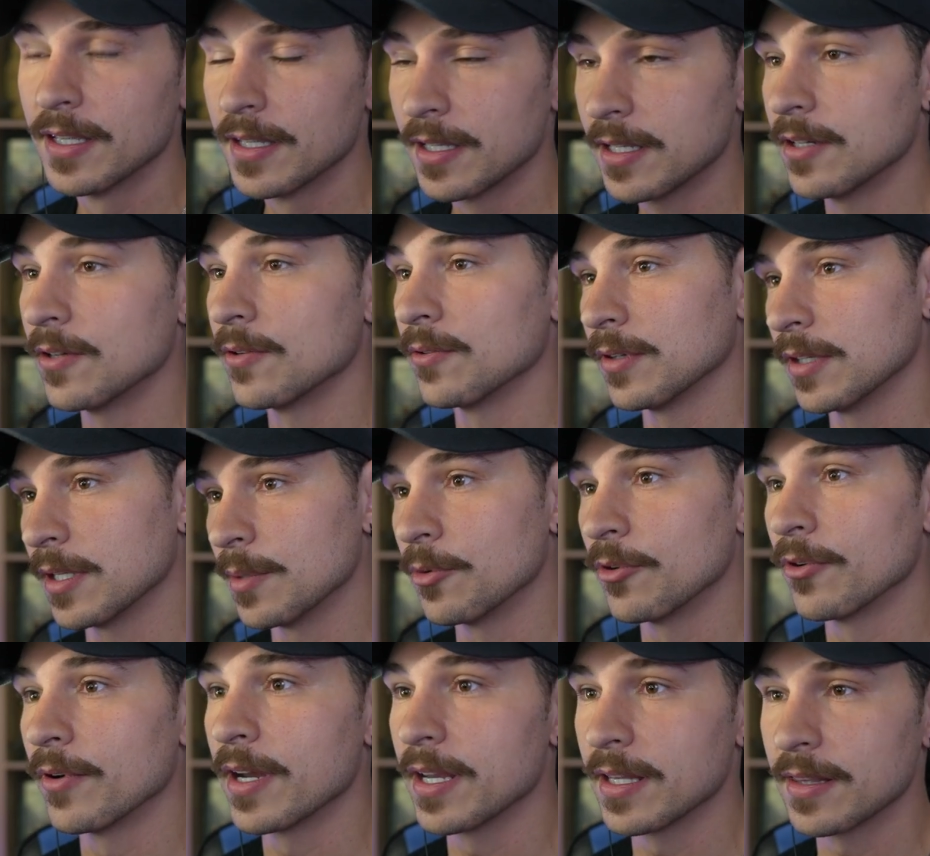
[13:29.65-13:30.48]
you know,
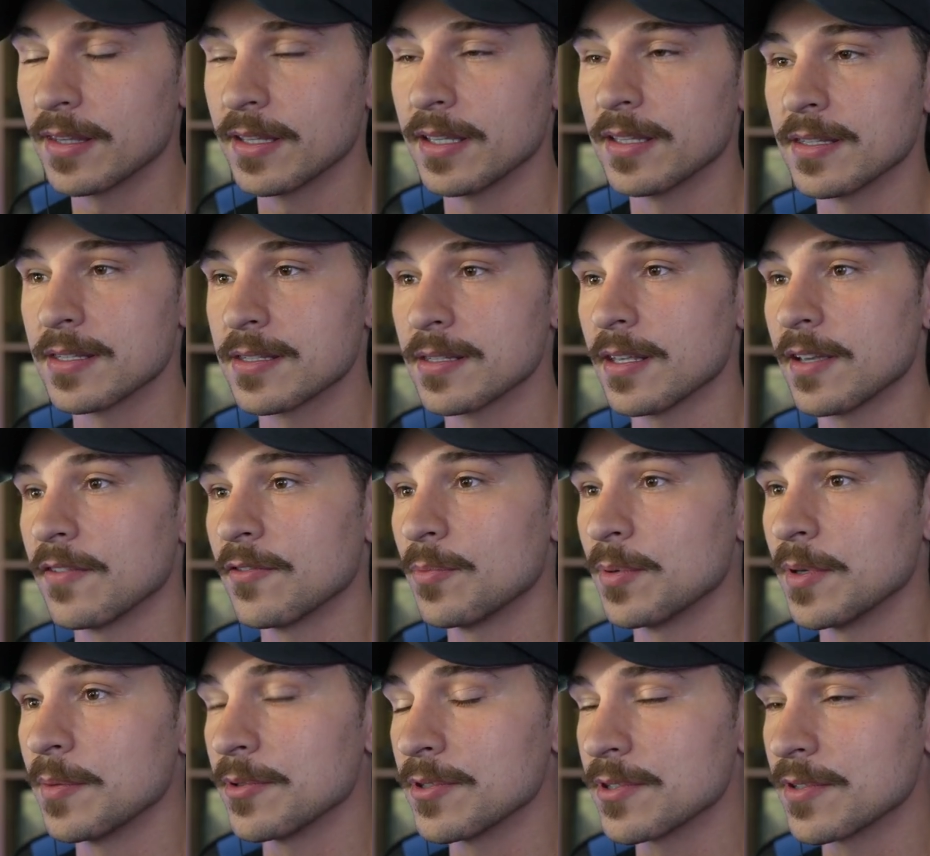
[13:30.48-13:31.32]
liberate the
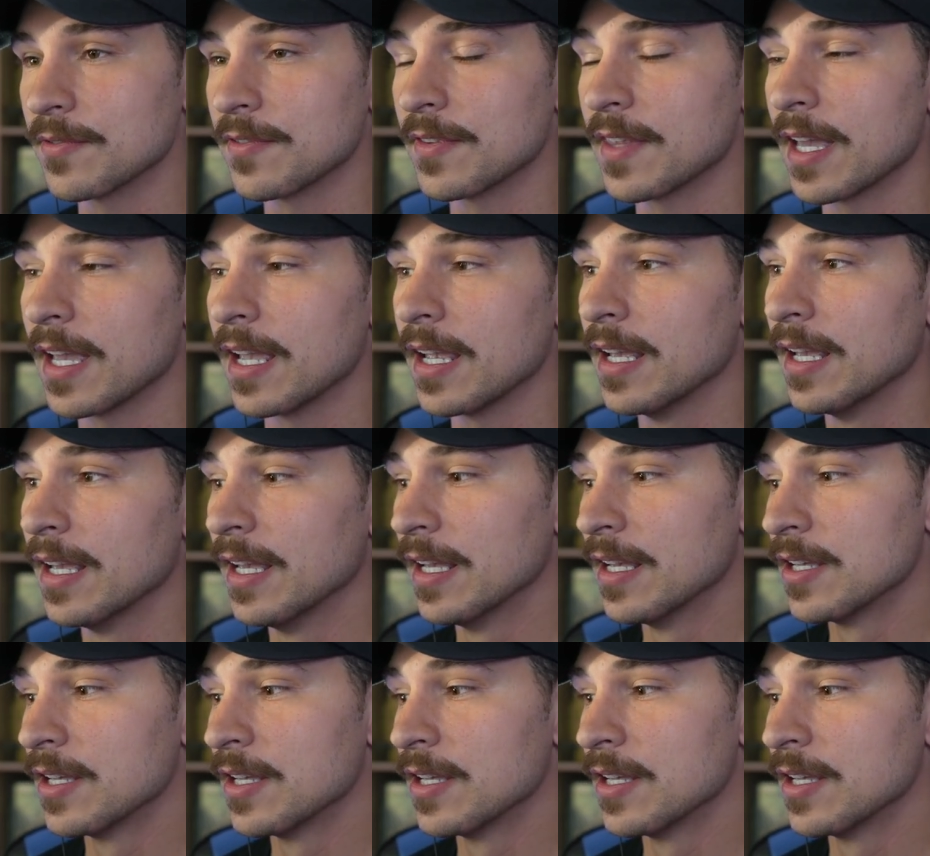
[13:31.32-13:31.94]
enslaved peoples of Thay.